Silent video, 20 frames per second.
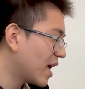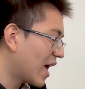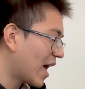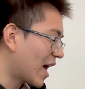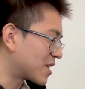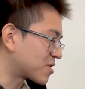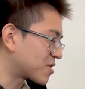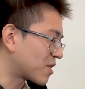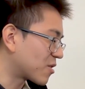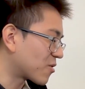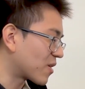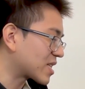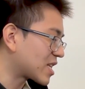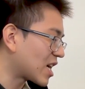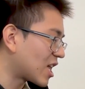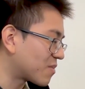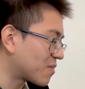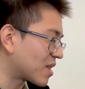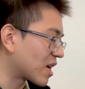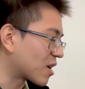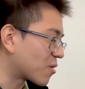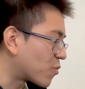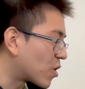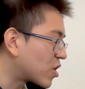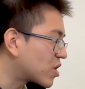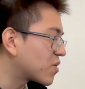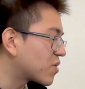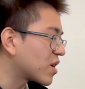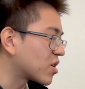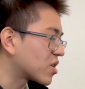And so they're like telling me like, where
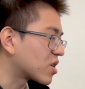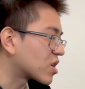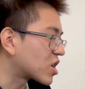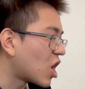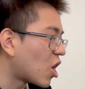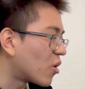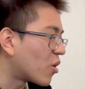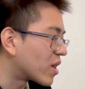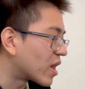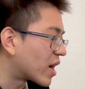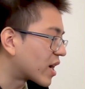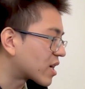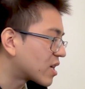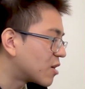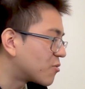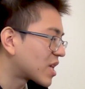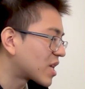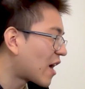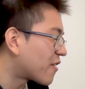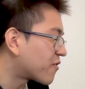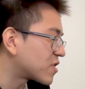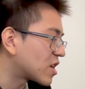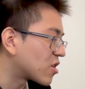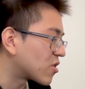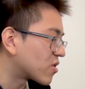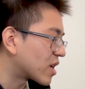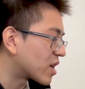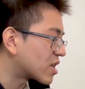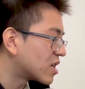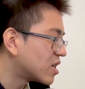do you think you're gonna go? And like it was half a
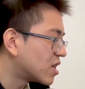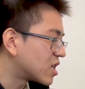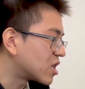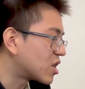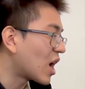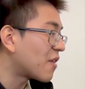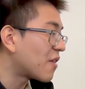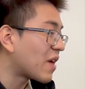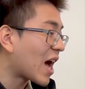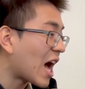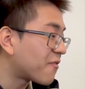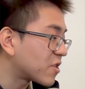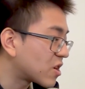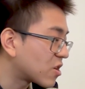year. Like you have half a